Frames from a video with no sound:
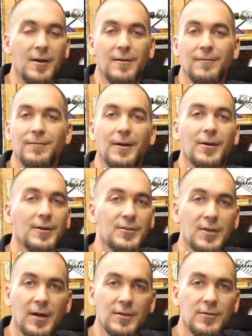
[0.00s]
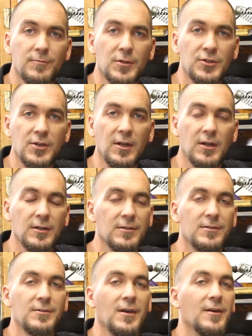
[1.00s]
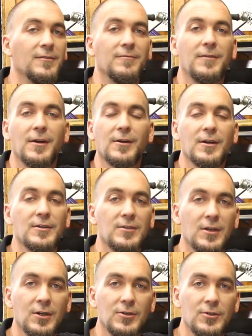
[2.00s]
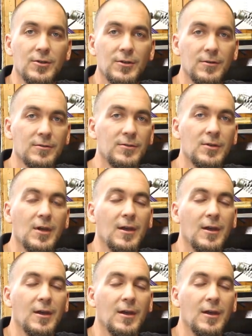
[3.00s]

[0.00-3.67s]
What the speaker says: various kinds of machines, various issues.